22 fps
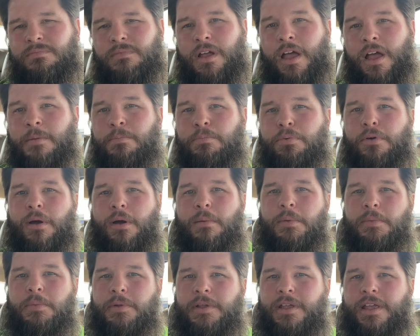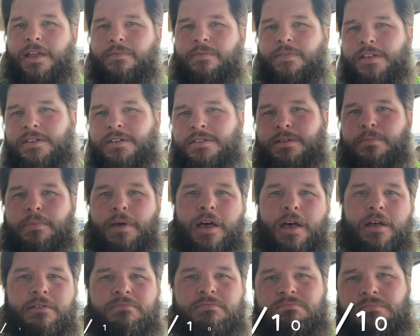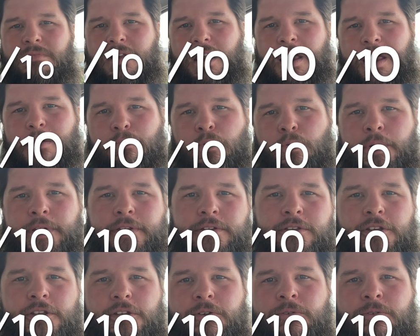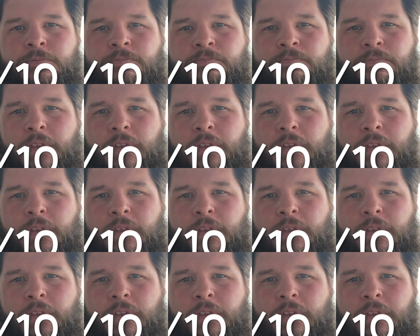I'd probably give this about eight point two.